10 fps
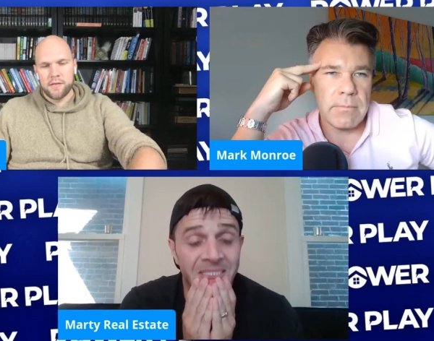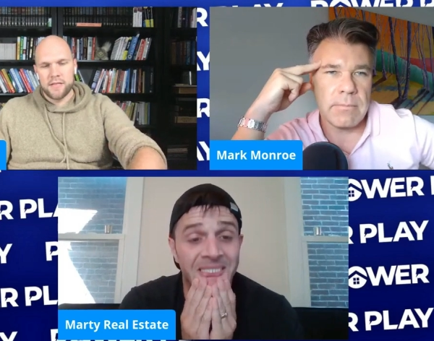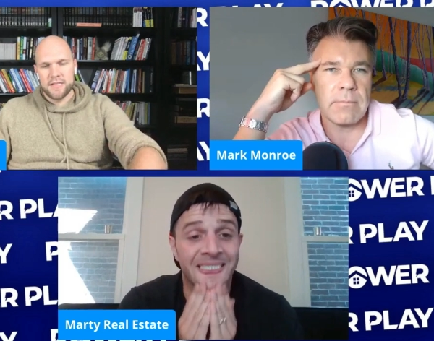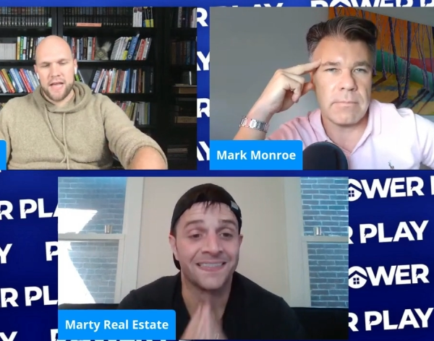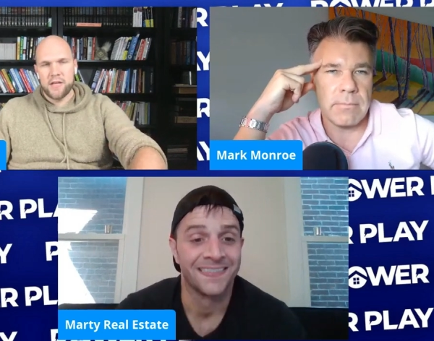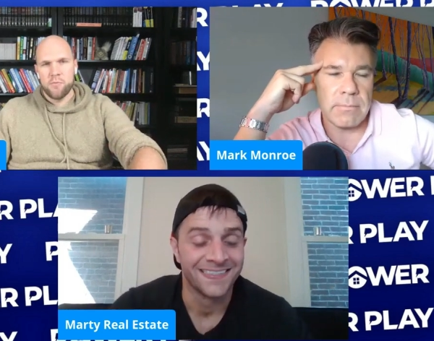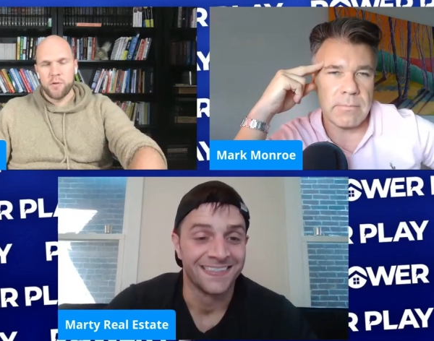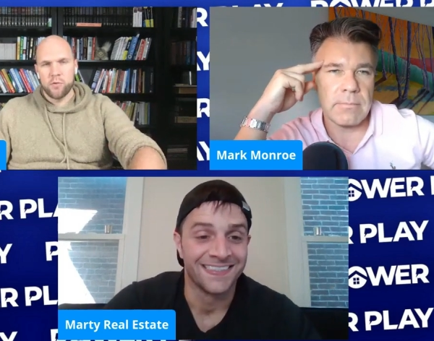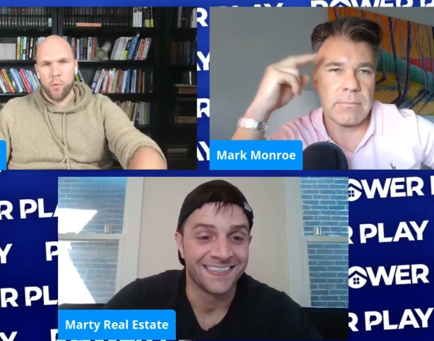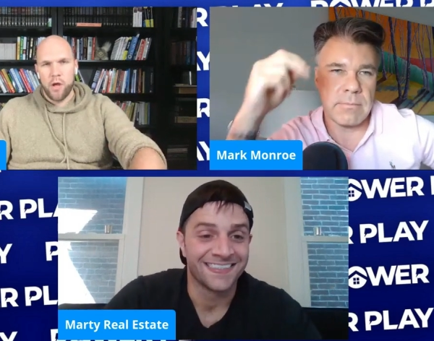Speaker 1: this is how you
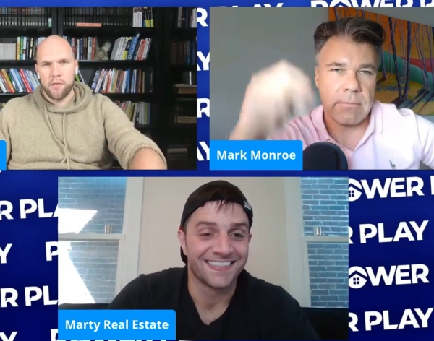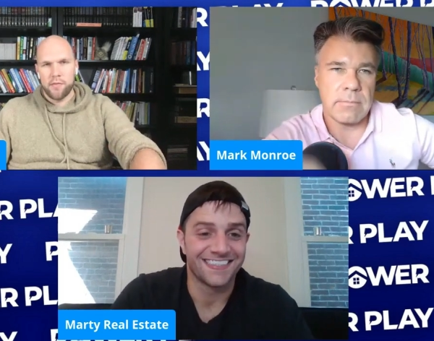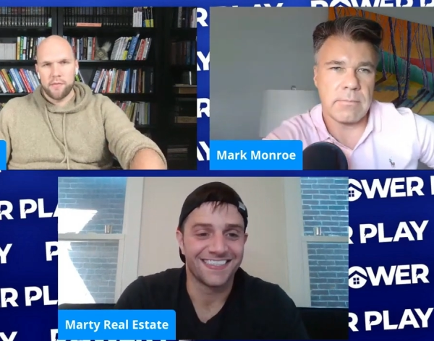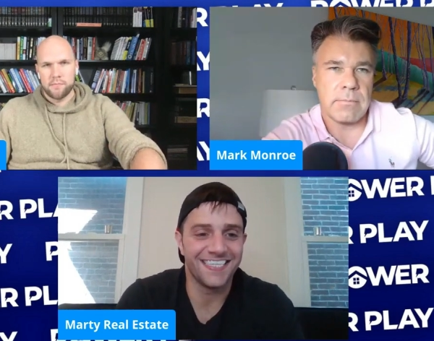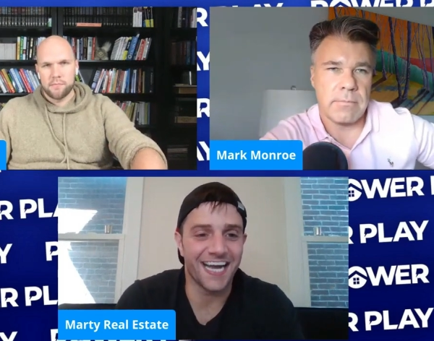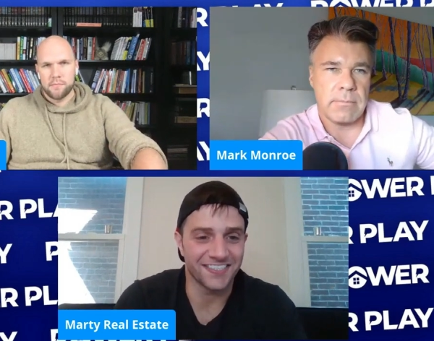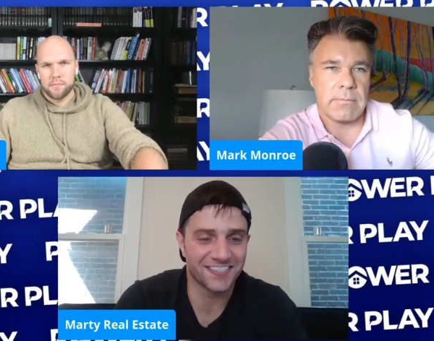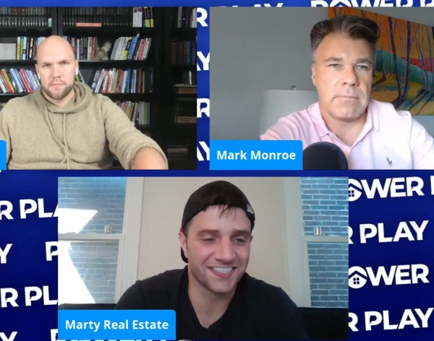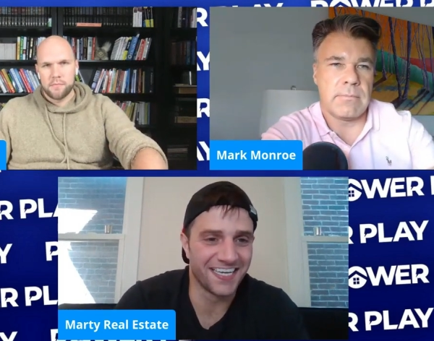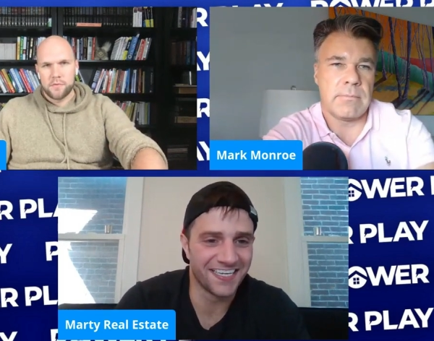build wealth.
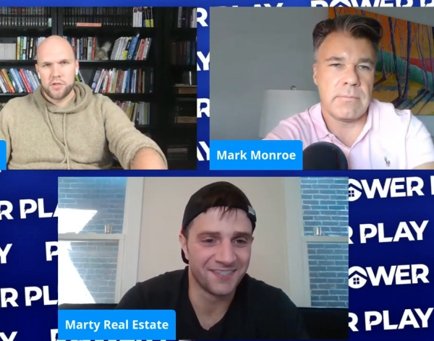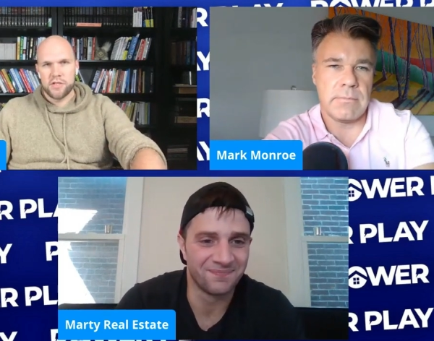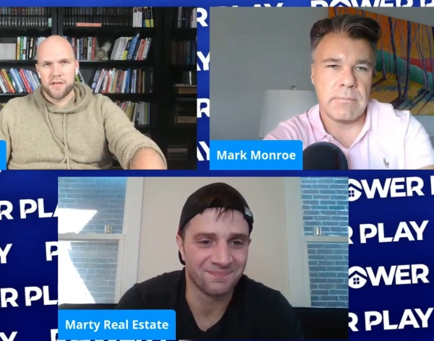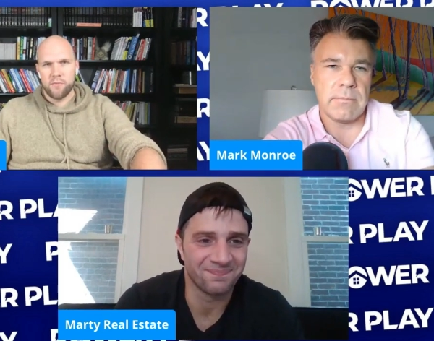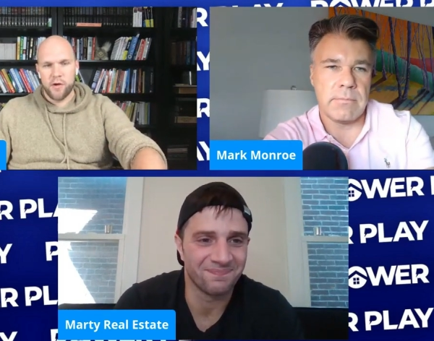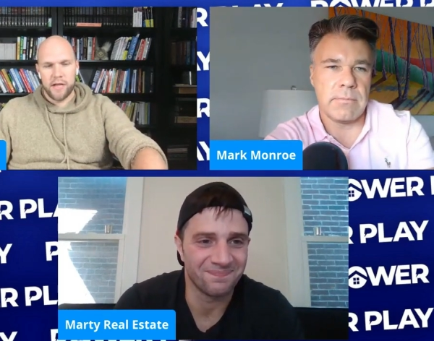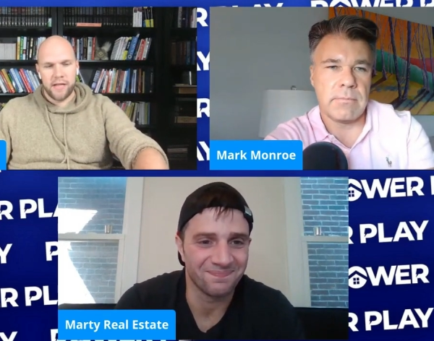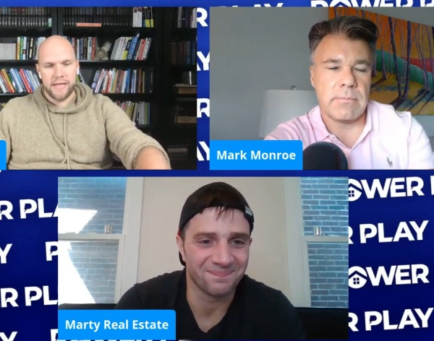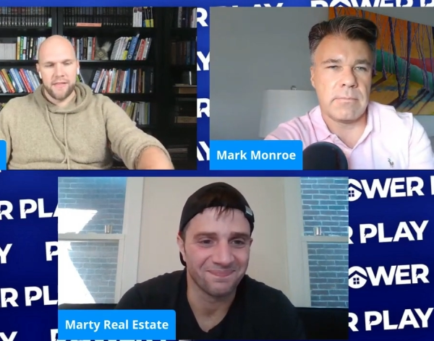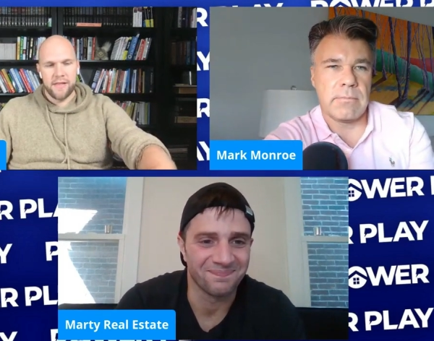
Speaker 2: Yes.
Speaker 1: Just FYI.
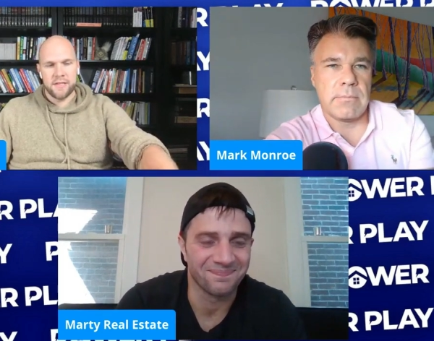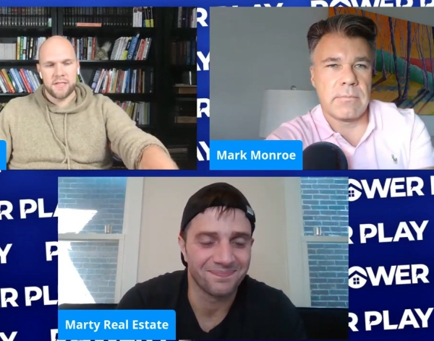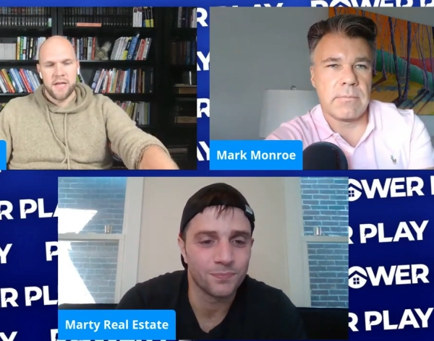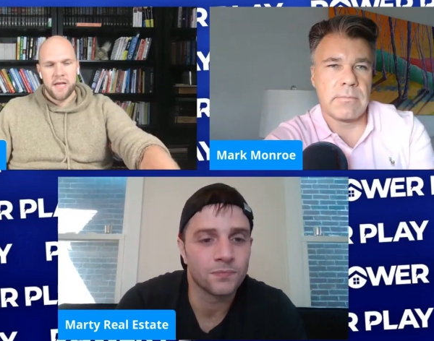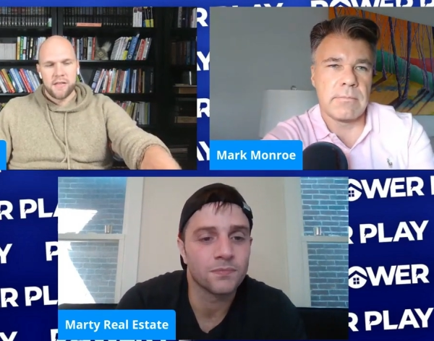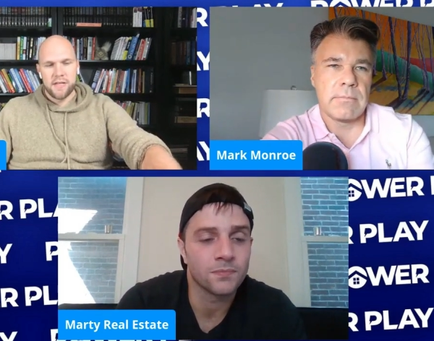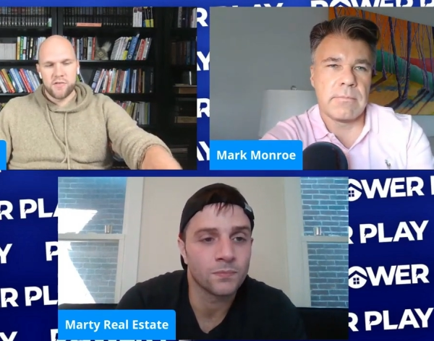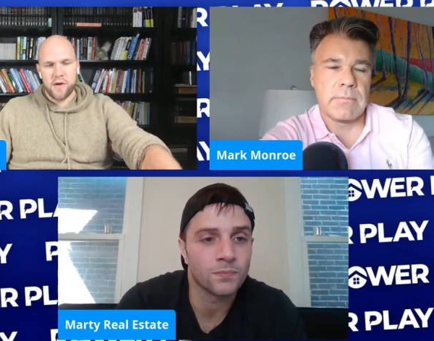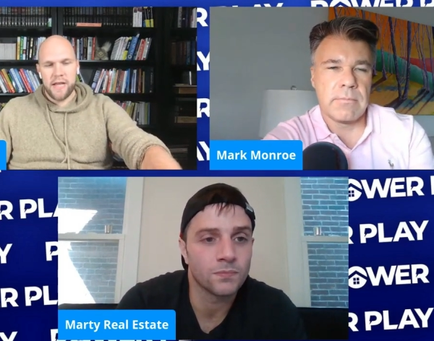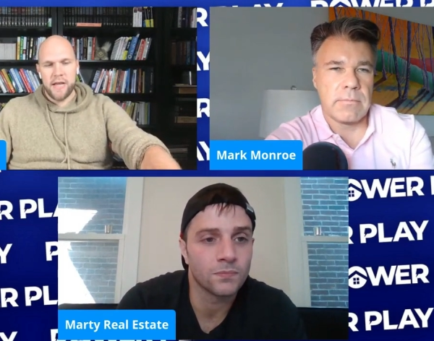Like this
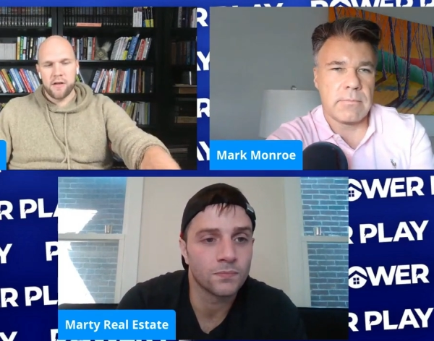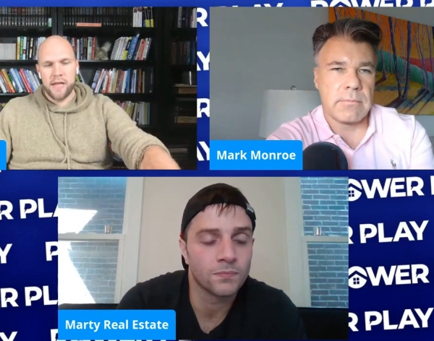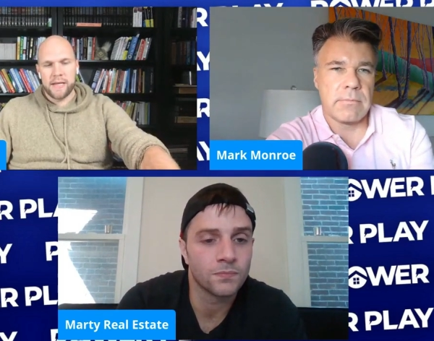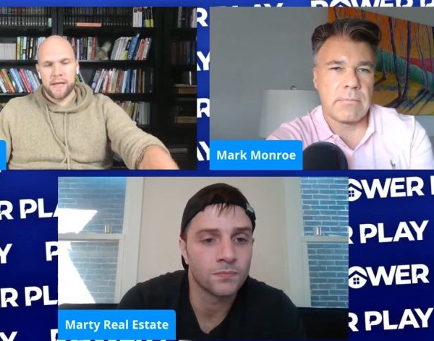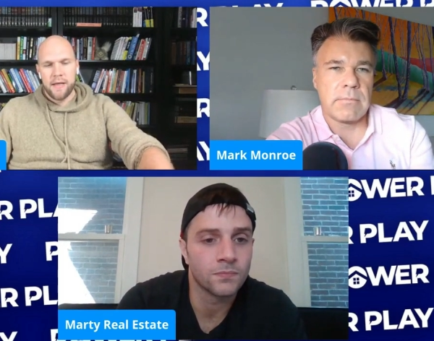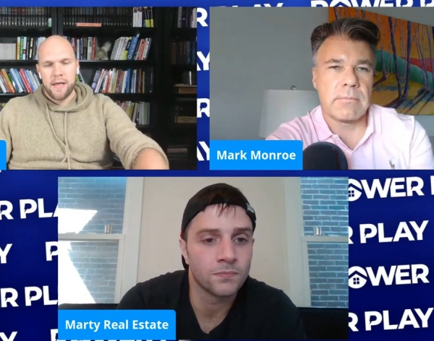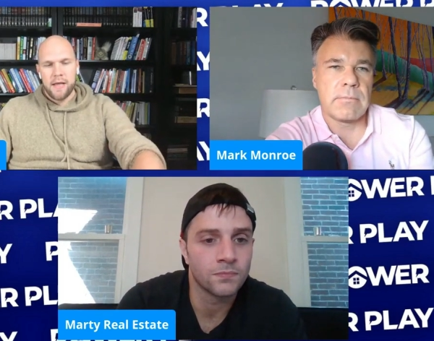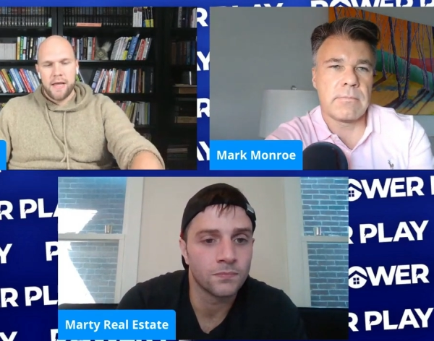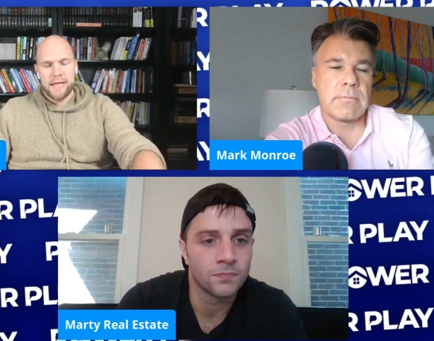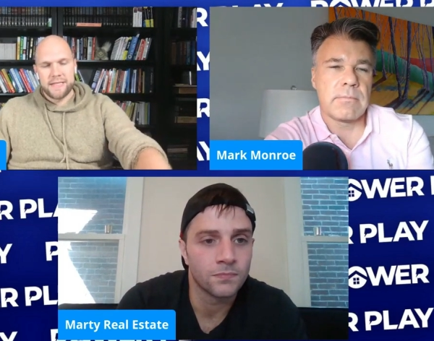right here, like,
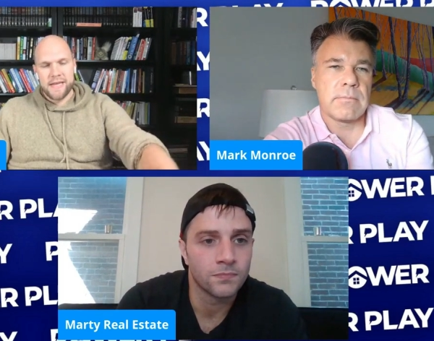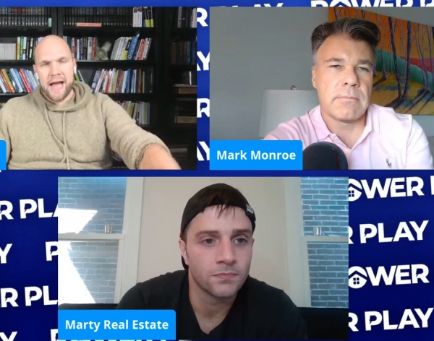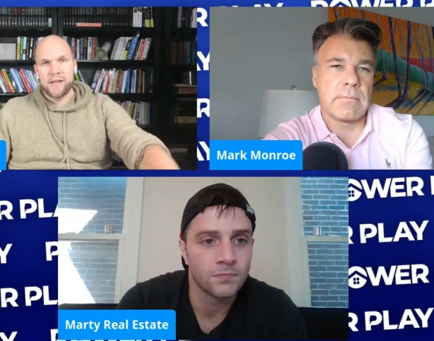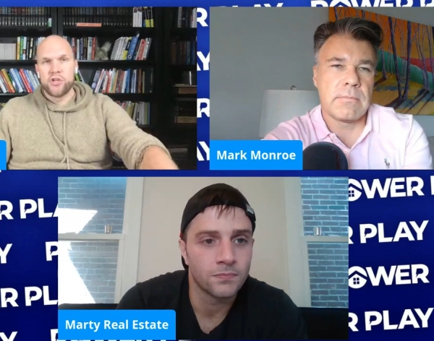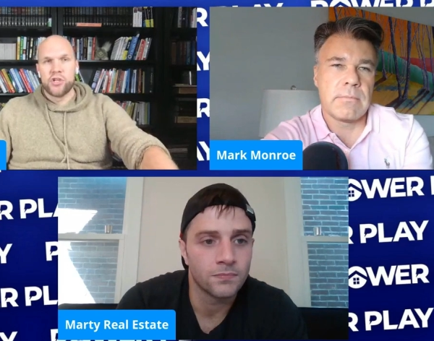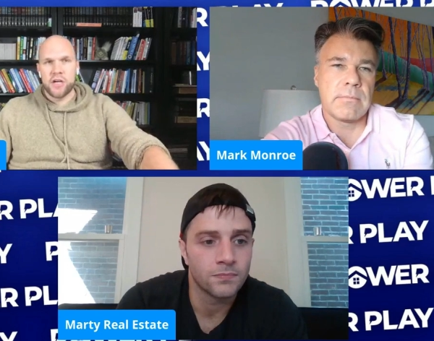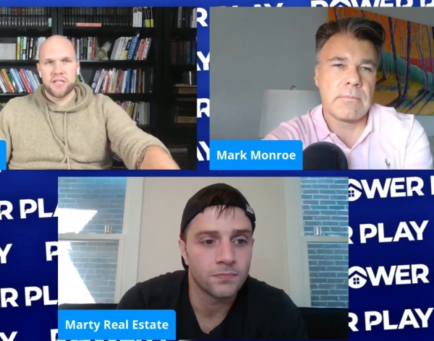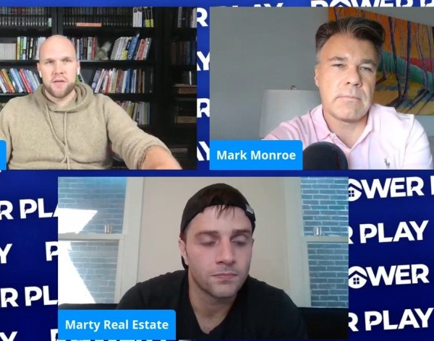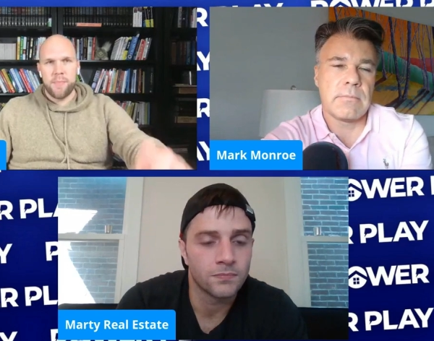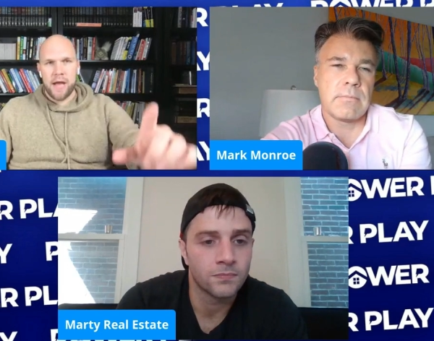it's not
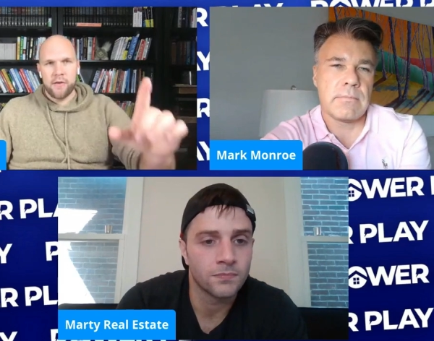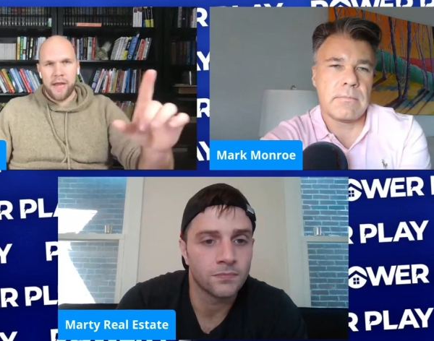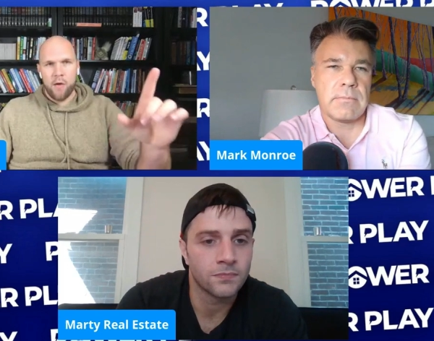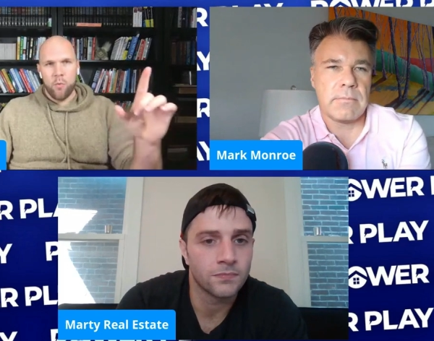just about net